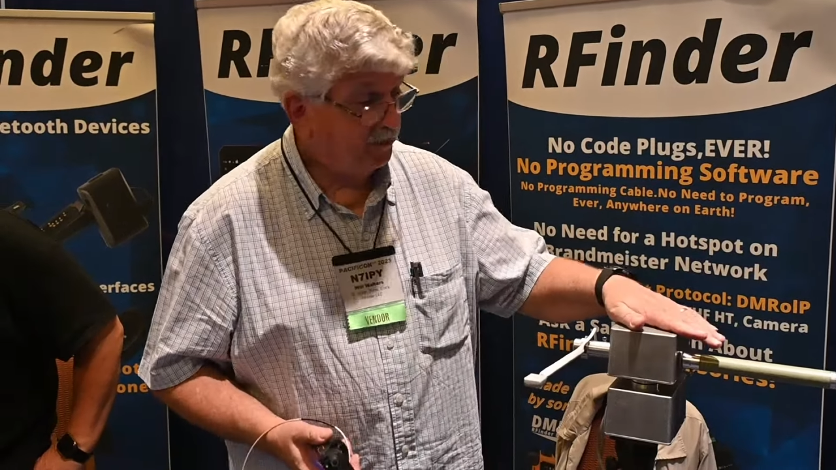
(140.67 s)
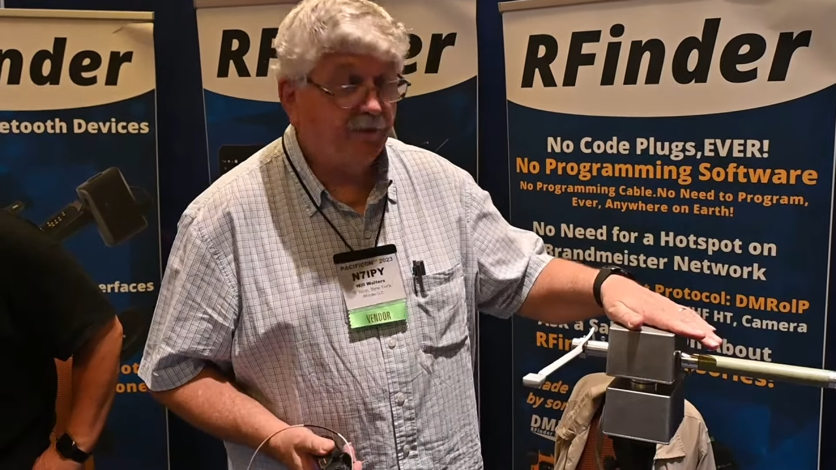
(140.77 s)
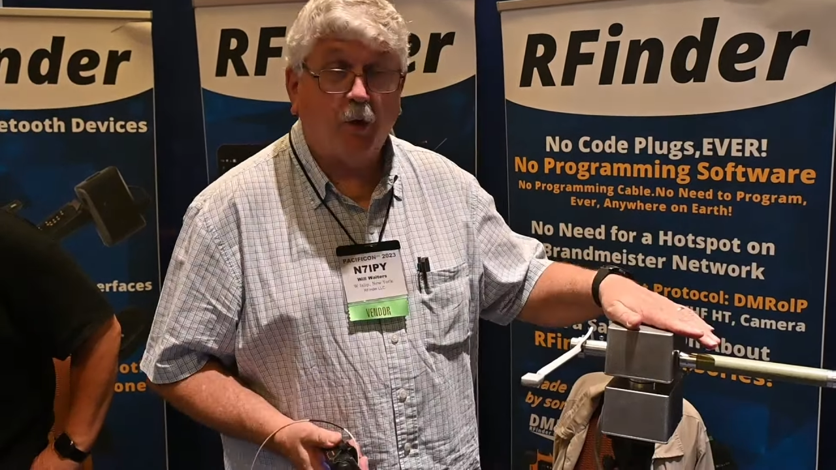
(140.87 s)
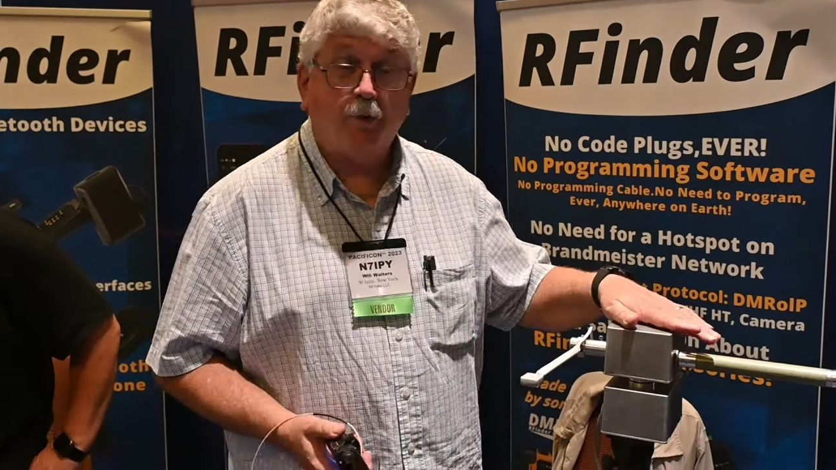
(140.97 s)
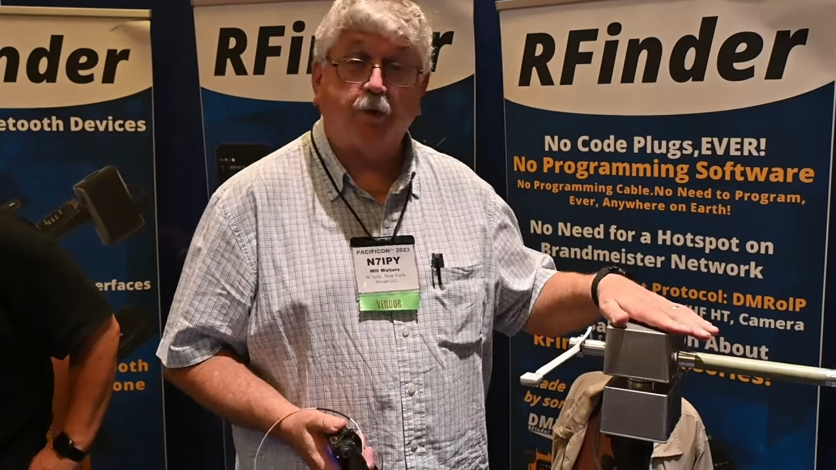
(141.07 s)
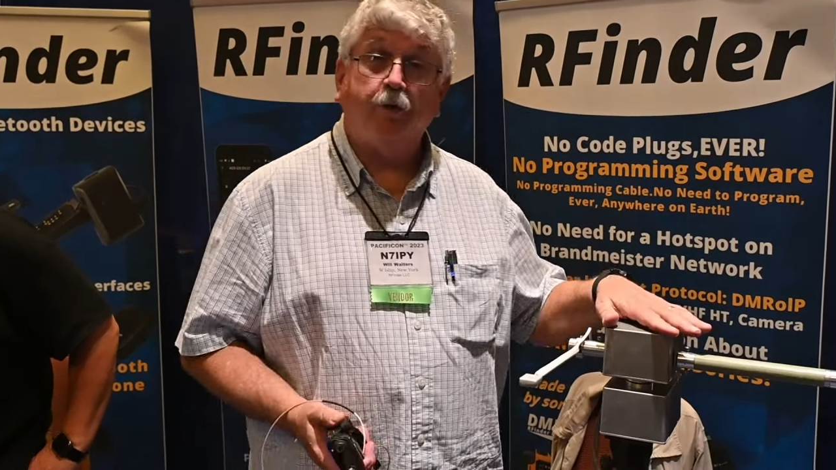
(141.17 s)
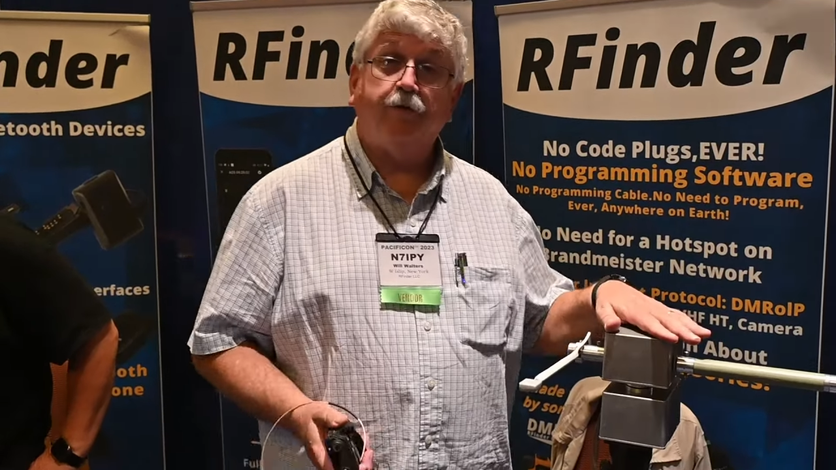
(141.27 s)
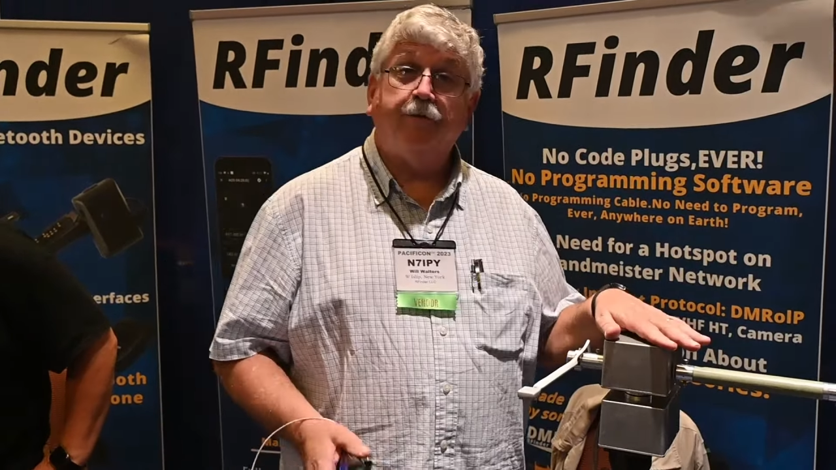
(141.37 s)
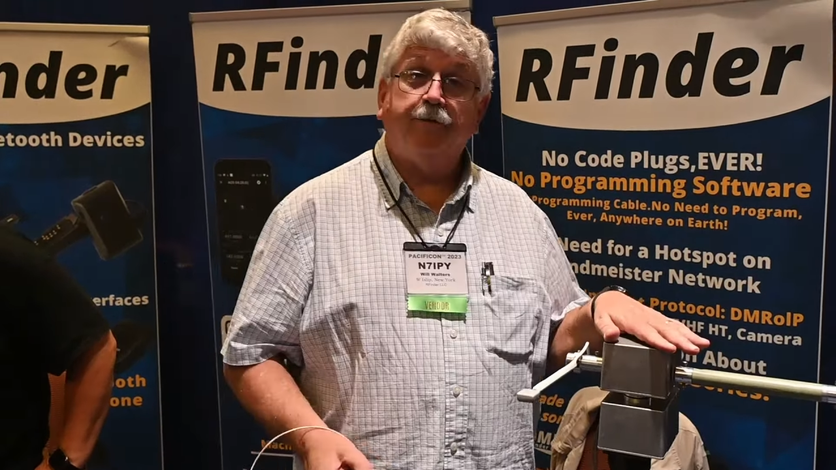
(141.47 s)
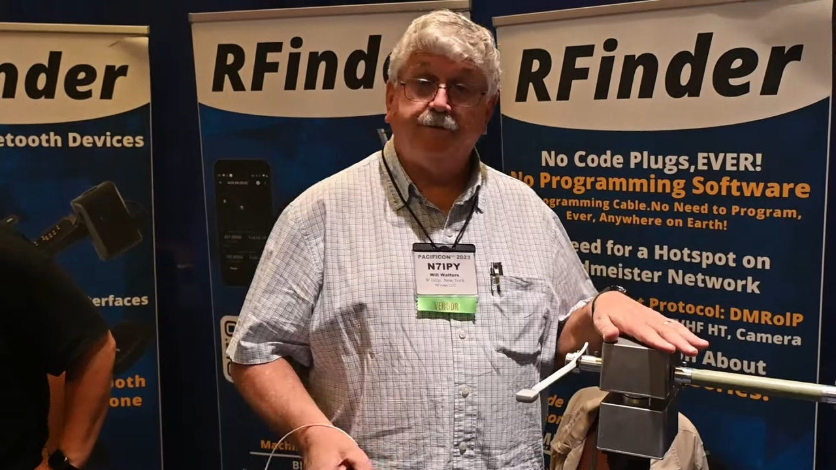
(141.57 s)
foolproof.
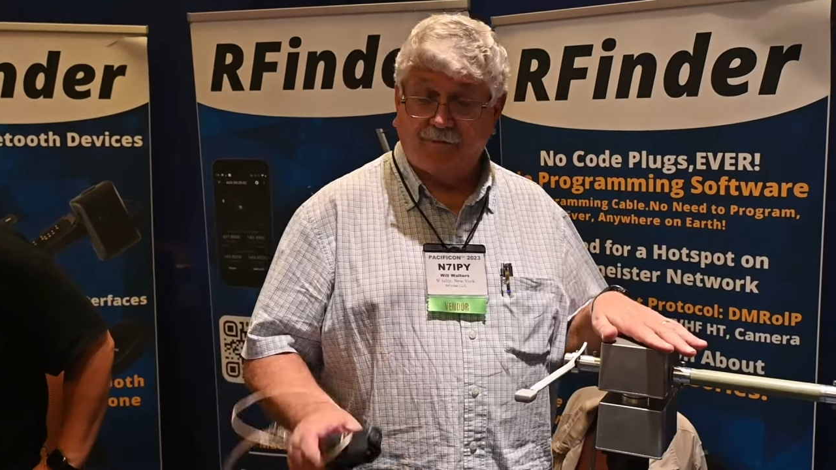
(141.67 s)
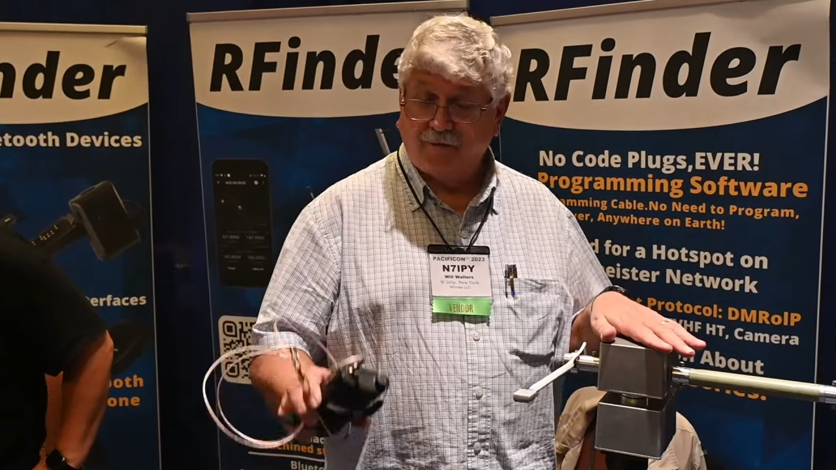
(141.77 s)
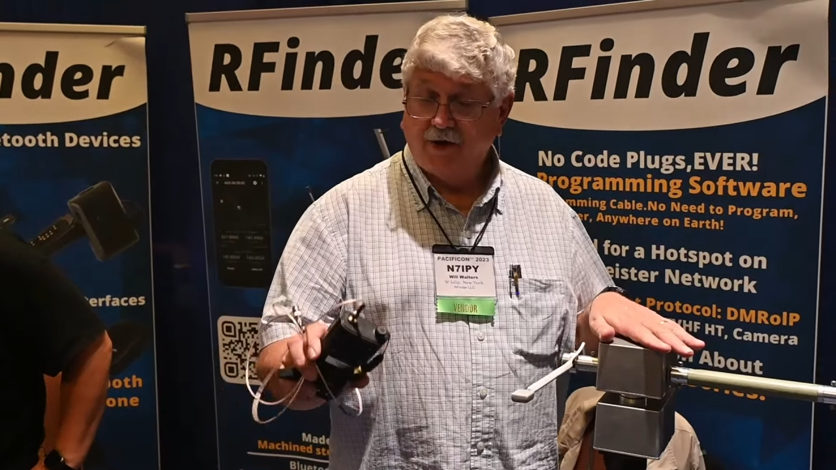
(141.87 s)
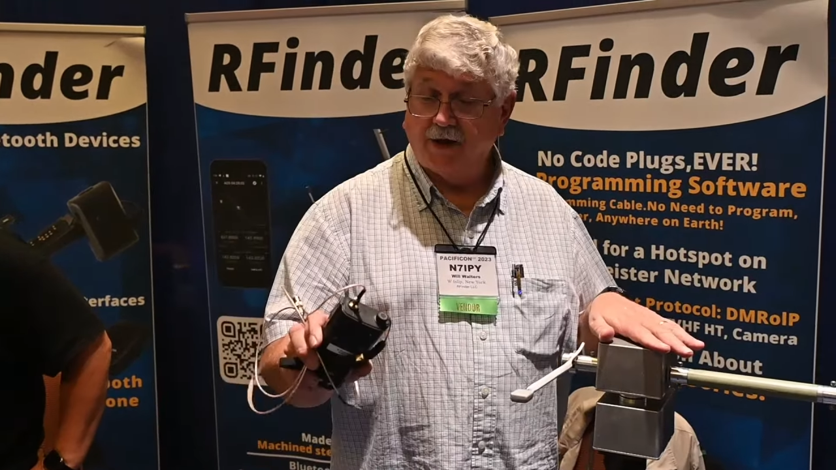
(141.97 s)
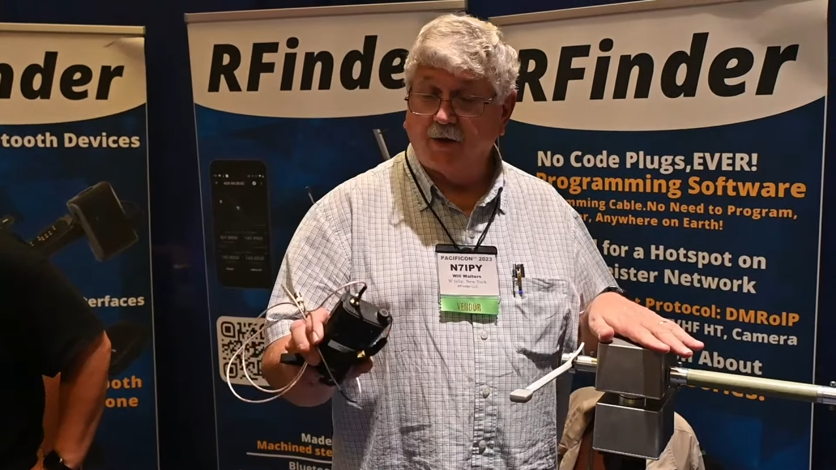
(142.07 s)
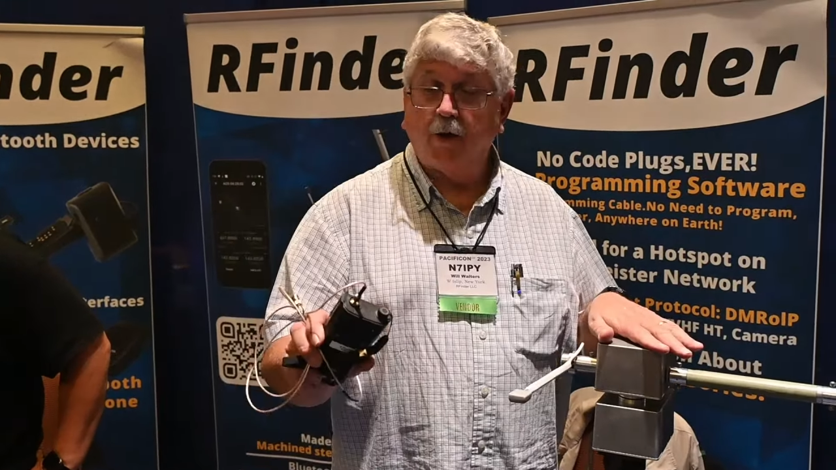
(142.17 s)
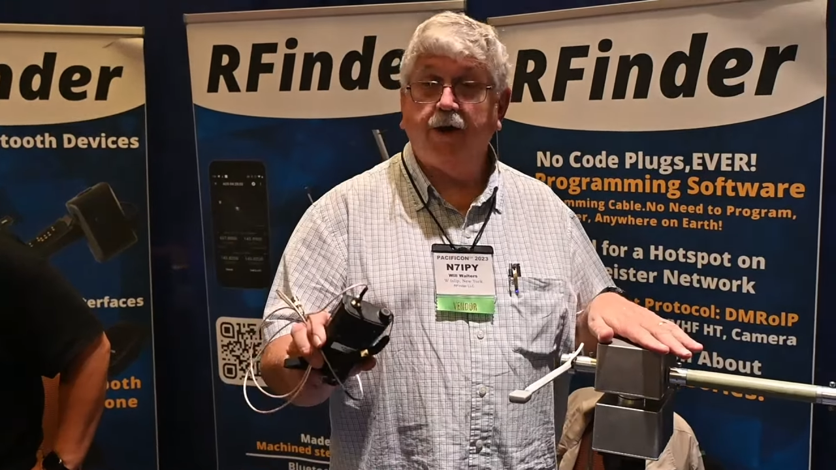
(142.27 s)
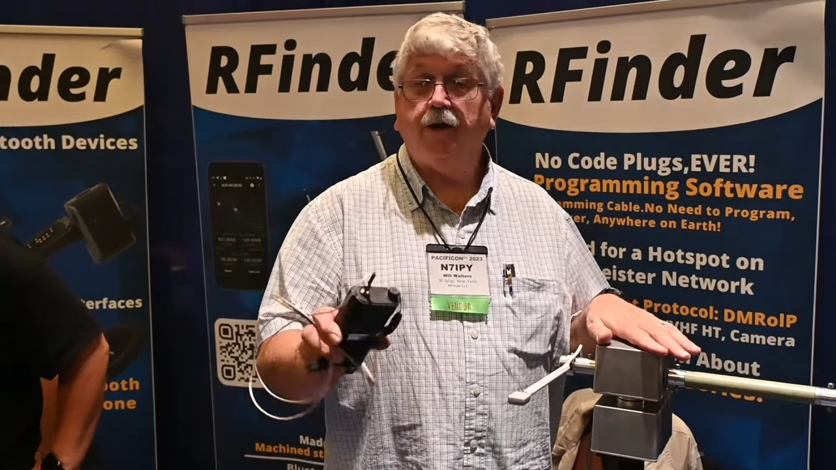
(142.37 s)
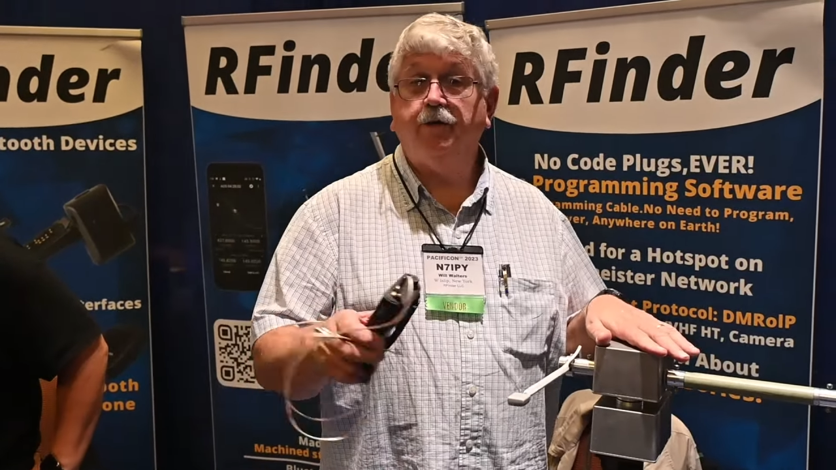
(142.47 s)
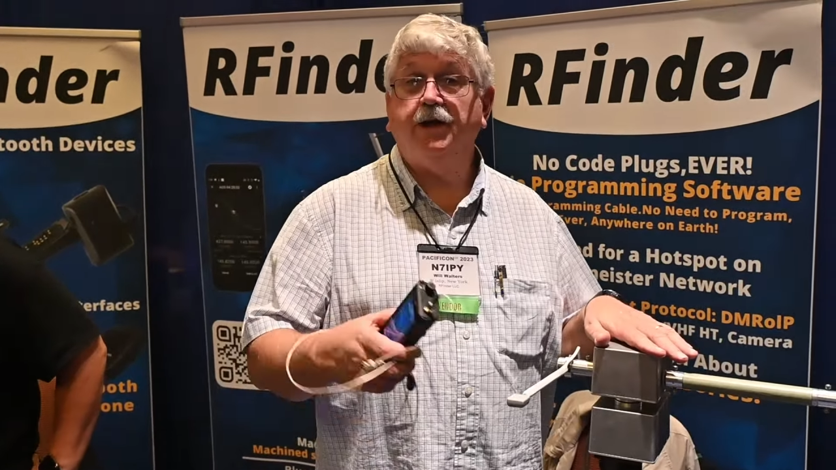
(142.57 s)
And the
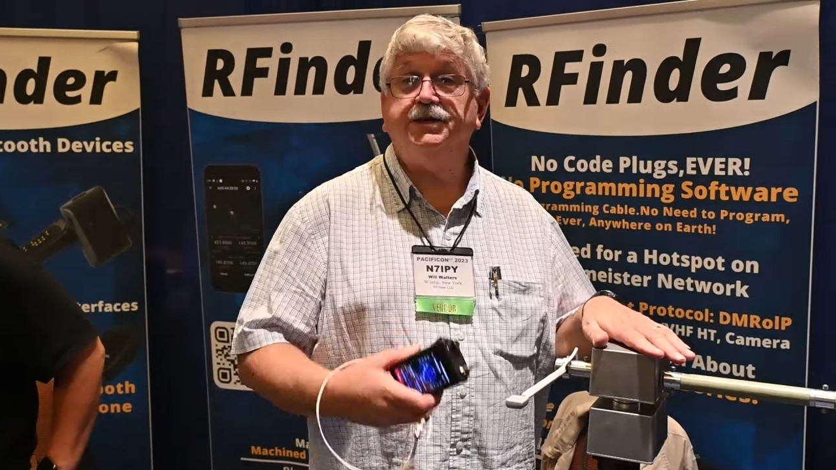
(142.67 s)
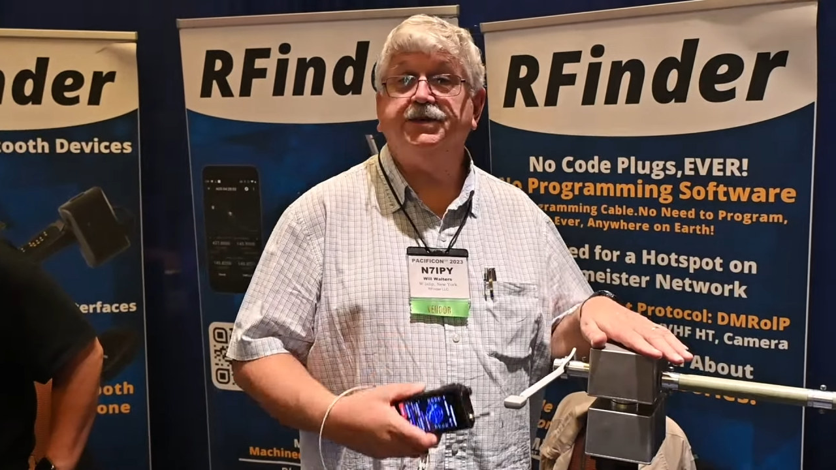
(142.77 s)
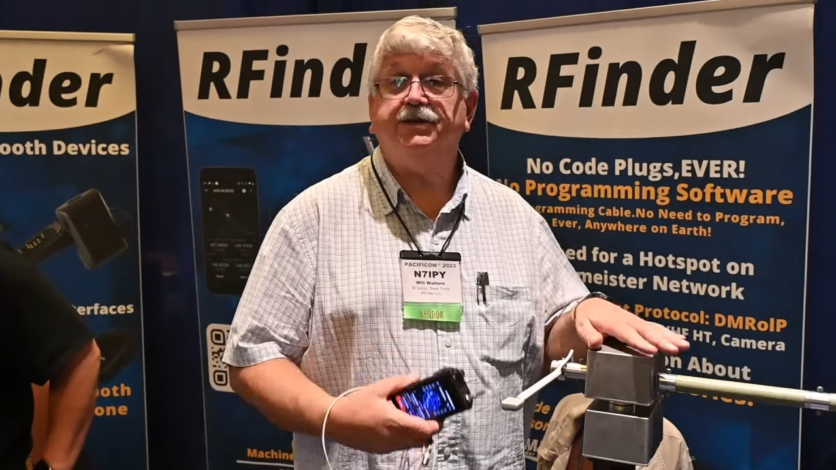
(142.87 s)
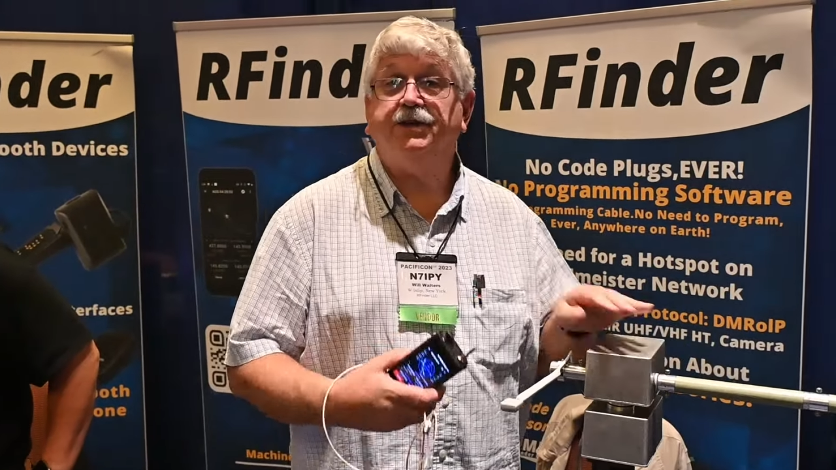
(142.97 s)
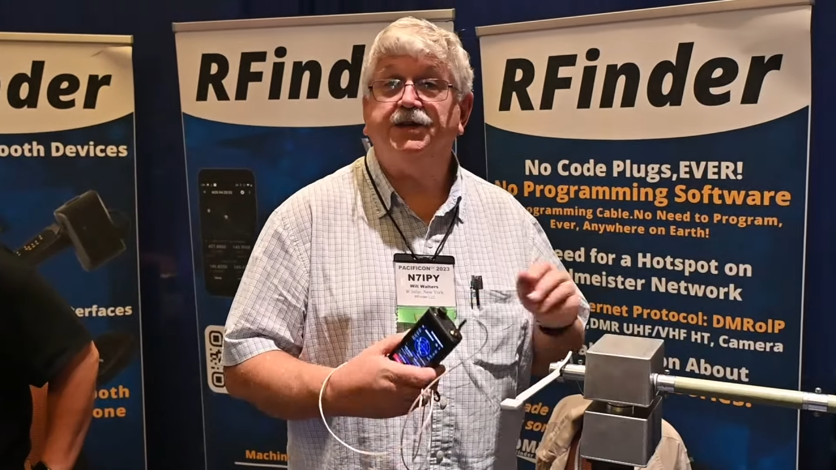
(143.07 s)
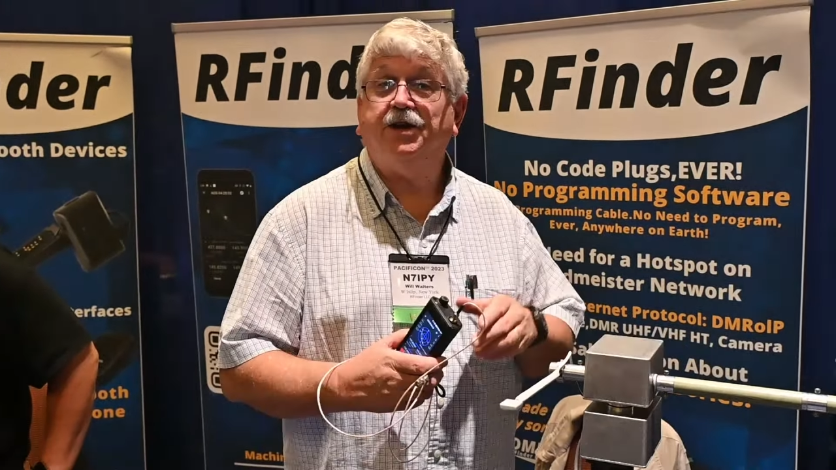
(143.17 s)
radio does